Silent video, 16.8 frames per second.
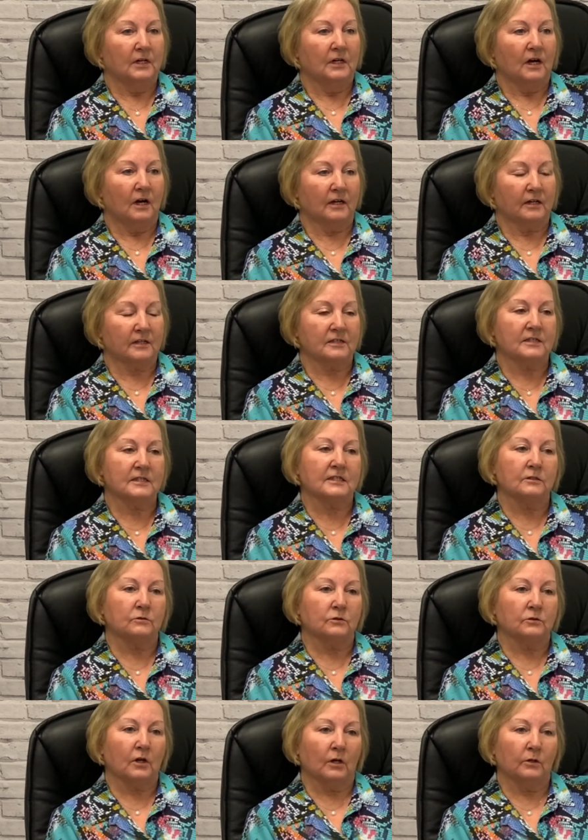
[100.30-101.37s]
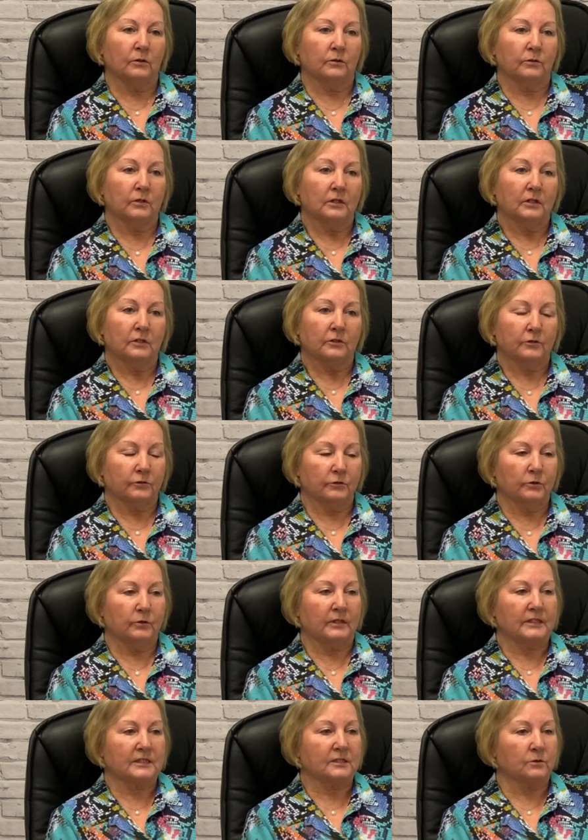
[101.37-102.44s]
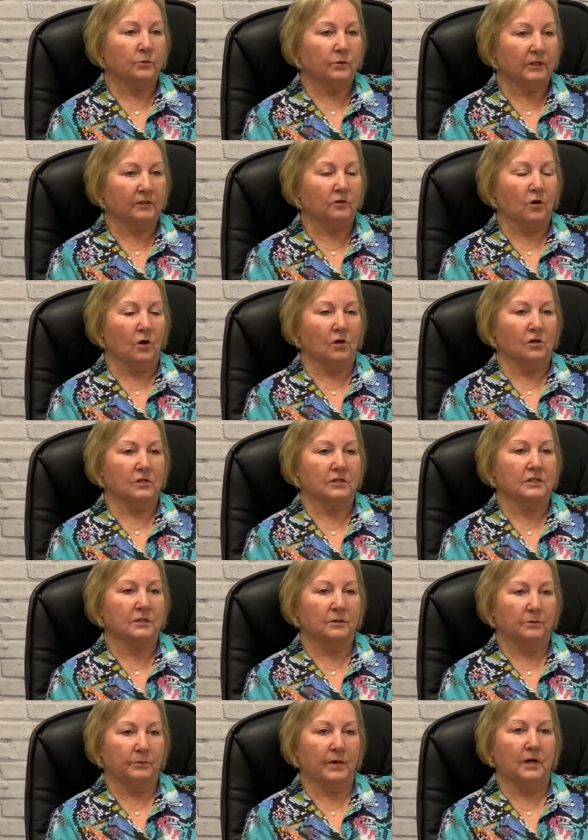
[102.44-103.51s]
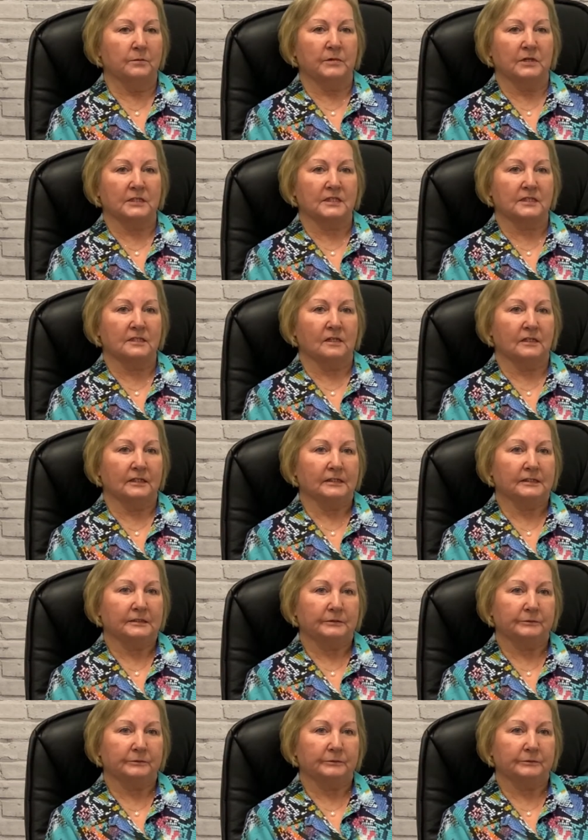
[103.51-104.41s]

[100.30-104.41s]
I can still go through it with God by my side.